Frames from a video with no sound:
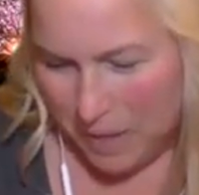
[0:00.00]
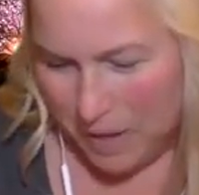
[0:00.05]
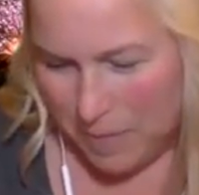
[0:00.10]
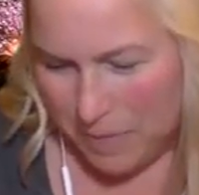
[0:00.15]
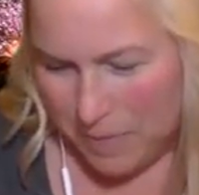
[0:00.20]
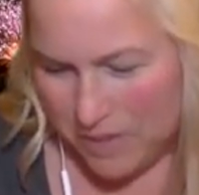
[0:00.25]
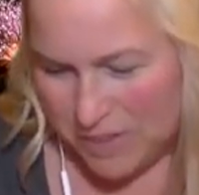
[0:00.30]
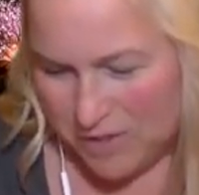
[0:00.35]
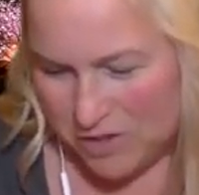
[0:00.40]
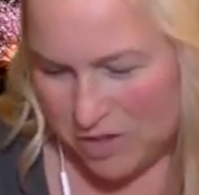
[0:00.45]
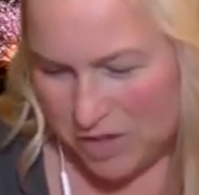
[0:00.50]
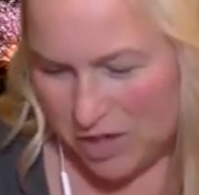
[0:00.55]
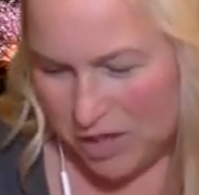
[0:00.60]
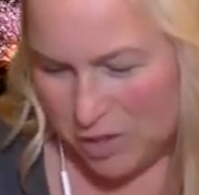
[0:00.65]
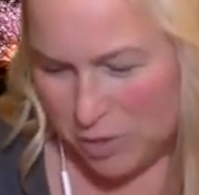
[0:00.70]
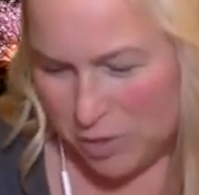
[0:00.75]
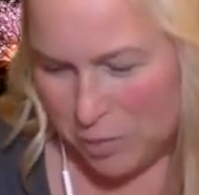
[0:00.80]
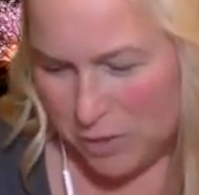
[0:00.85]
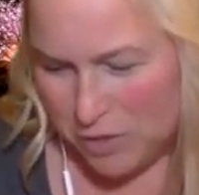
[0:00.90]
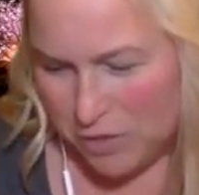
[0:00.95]
This change
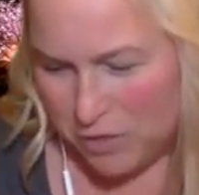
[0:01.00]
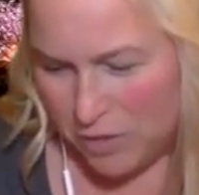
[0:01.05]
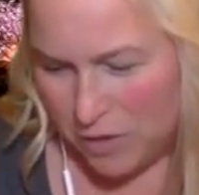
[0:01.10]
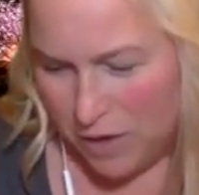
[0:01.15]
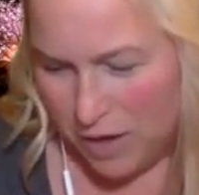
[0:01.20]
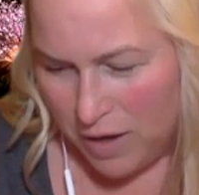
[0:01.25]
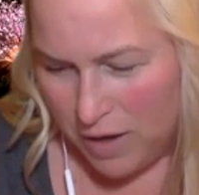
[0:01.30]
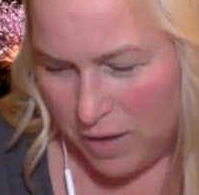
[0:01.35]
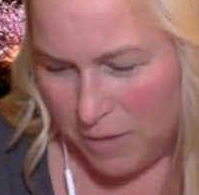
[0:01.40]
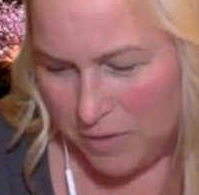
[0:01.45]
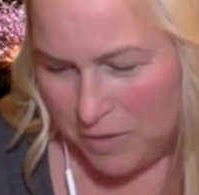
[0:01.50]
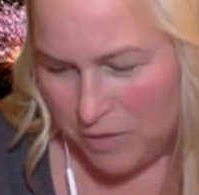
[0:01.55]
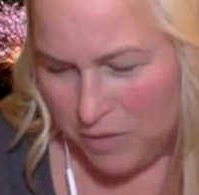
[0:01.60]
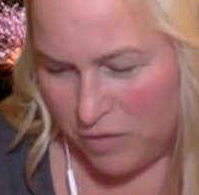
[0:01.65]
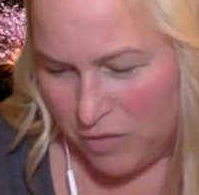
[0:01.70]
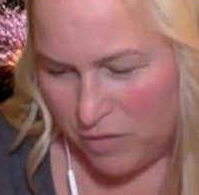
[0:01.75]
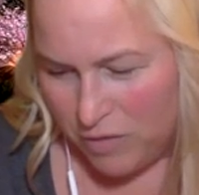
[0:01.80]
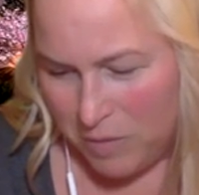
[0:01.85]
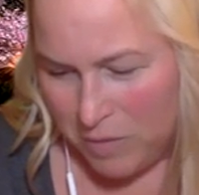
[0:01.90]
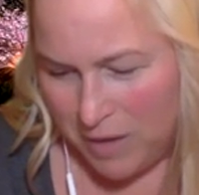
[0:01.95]
will be
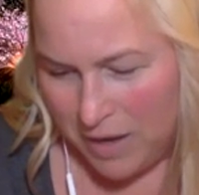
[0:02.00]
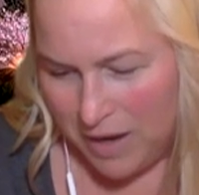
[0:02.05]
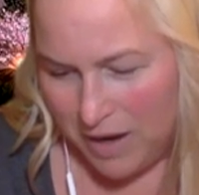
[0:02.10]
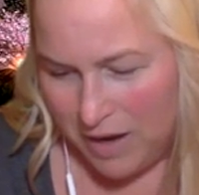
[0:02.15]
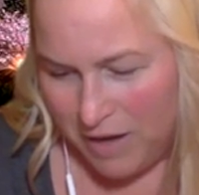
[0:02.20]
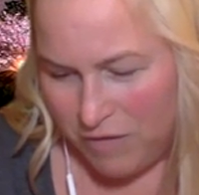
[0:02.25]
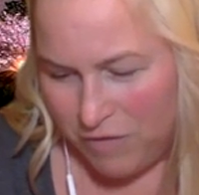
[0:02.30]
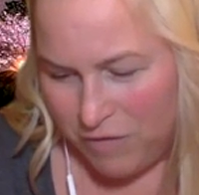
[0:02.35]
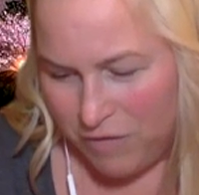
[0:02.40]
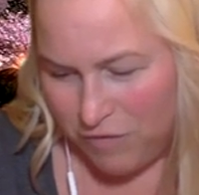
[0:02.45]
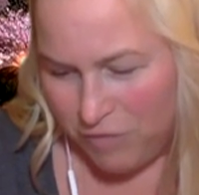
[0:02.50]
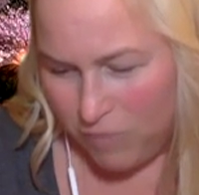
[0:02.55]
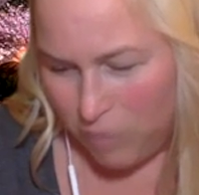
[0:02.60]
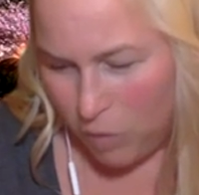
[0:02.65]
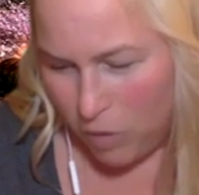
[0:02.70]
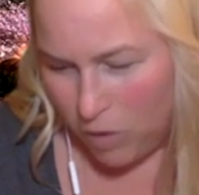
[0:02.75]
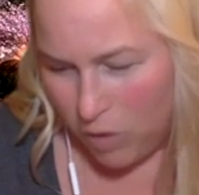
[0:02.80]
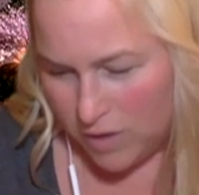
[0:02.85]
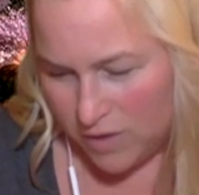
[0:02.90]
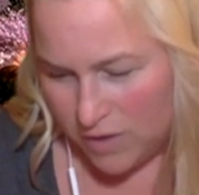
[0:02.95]
driven by a
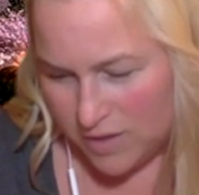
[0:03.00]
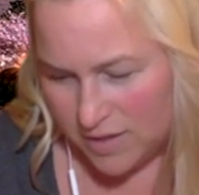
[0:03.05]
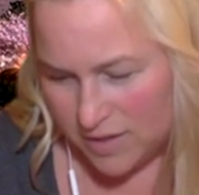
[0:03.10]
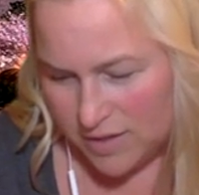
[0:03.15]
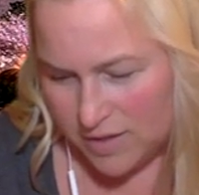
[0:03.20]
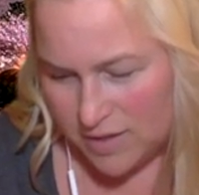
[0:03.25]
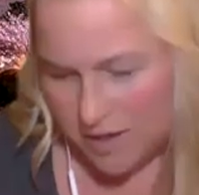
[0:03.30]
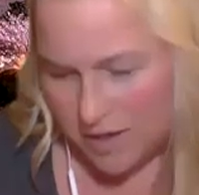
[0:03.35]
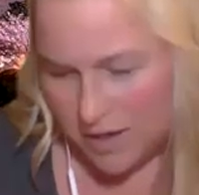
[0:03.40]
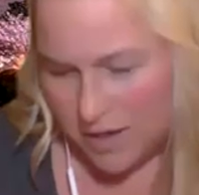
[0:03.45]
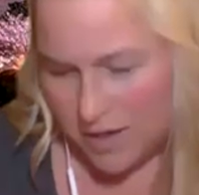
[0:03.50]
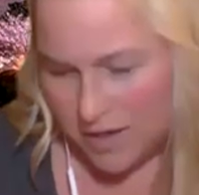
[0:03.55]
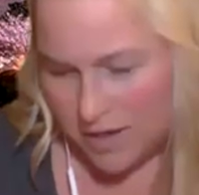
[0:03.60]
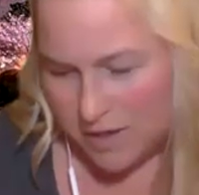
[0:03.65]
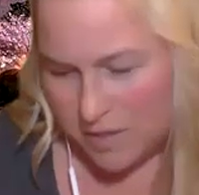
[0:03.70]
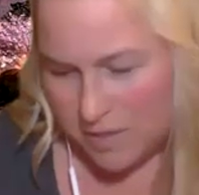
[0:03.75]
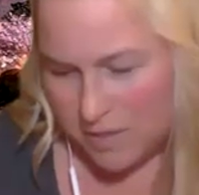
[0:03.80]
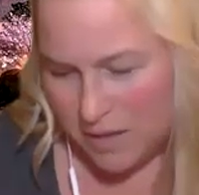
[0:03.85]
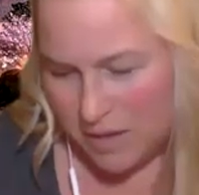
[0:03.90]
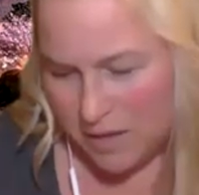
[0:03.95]
force
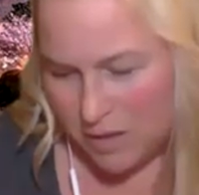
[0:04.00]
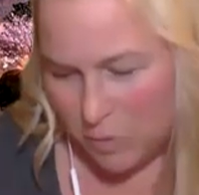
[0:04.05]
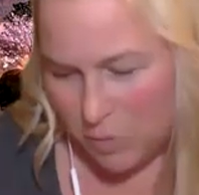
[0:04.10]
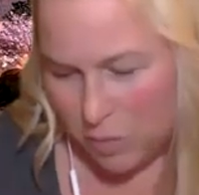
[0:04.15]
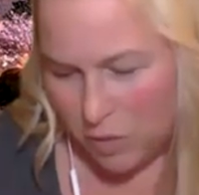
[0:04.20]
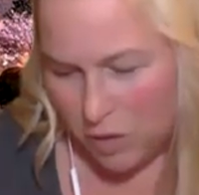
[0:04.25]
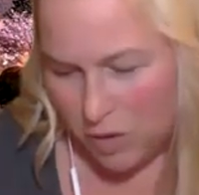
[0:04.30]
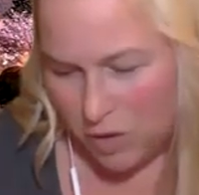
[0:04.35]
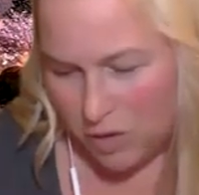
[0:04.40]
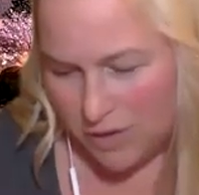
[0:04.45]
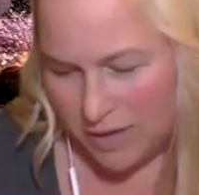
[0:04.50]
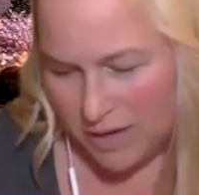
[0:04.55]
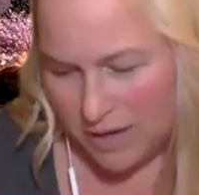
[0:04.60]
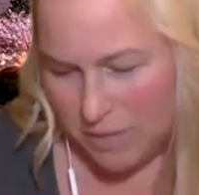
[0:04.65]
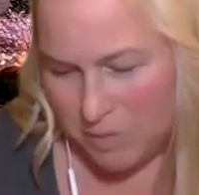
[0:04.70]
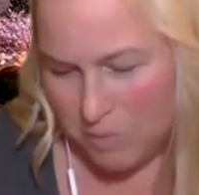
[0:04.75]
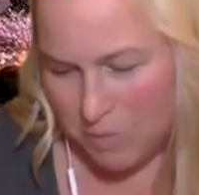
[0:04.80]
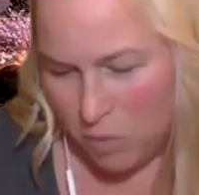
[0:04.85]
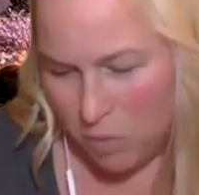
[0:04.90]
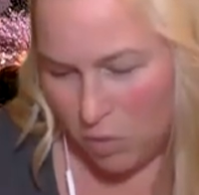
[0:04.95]
to make the world a
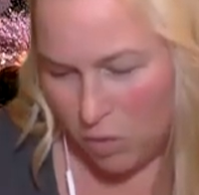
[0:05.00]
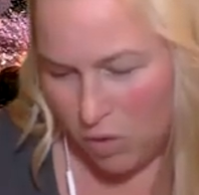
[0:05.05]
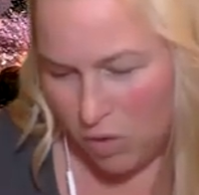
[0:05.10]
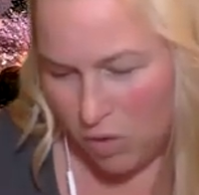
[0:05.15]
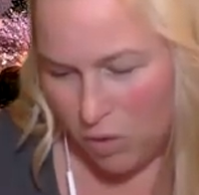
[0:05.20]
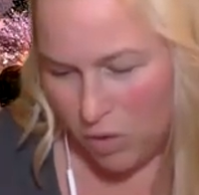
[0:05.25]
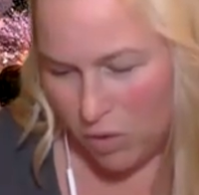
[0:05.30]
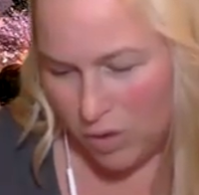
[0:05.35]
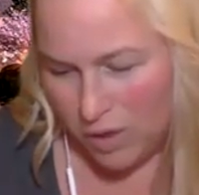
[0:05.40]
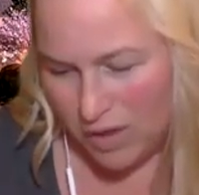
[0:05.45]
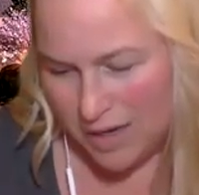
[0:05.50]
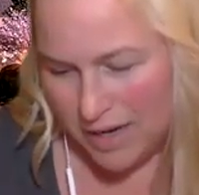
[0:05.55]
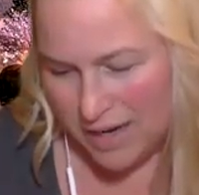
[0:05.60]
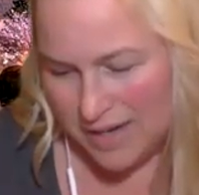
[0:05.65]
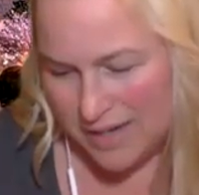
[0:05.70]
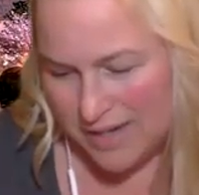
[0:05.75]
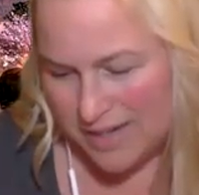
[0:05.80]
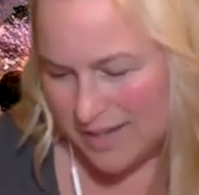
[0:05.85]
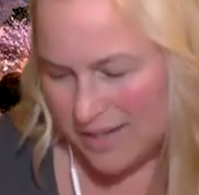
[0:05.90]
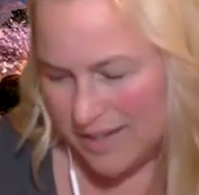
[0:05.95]
more
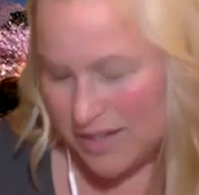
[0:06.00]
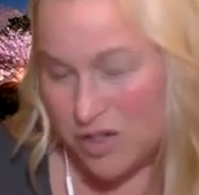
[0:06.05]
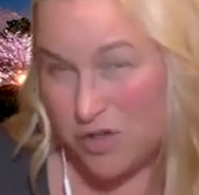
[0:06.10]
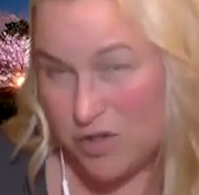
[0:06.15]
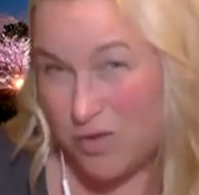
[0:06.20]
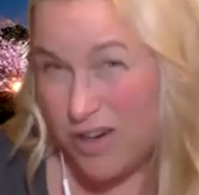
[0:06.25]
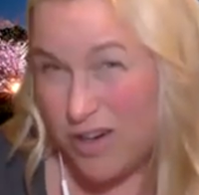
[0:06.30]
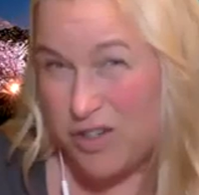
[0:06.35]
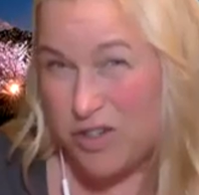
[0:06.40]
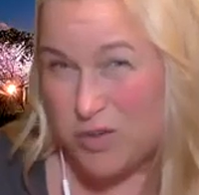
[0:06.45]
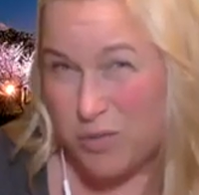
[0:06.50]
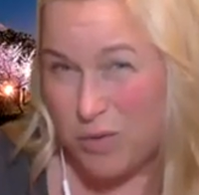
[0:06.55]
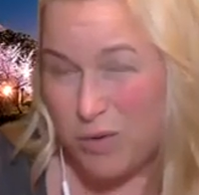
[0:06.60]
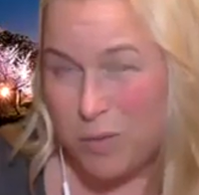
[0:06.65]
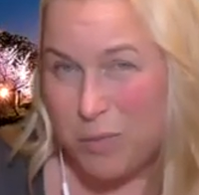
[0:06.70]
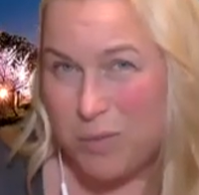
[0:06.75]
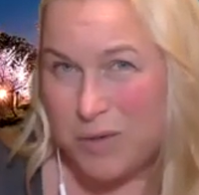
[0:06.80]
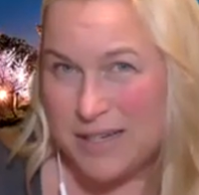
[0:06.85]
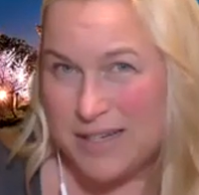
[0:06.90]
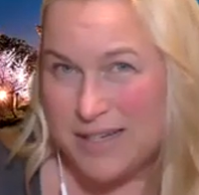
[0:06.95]
organized and structural
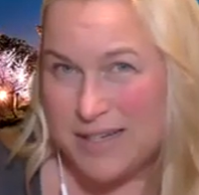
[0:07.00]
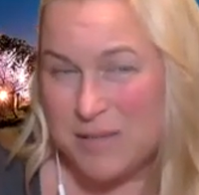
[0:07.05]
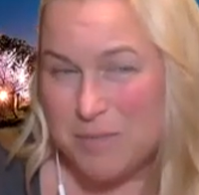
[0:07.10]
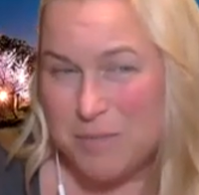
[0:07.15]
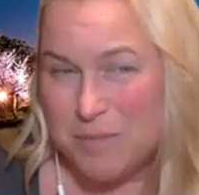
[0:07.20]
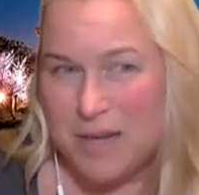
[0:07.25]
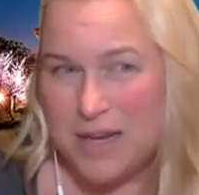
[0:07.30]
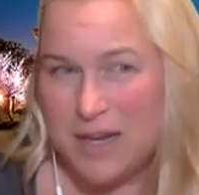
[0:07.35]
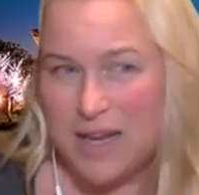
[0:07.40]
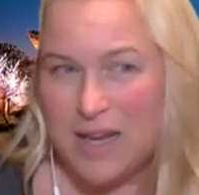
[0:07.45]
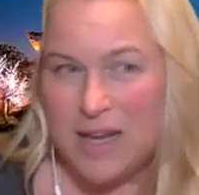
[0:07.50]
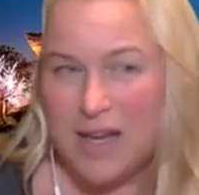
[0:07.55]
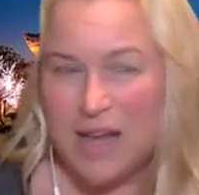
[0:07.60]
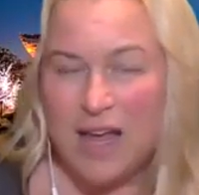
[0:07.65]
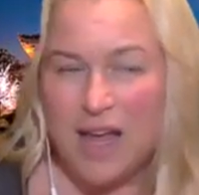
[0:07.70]
place to be.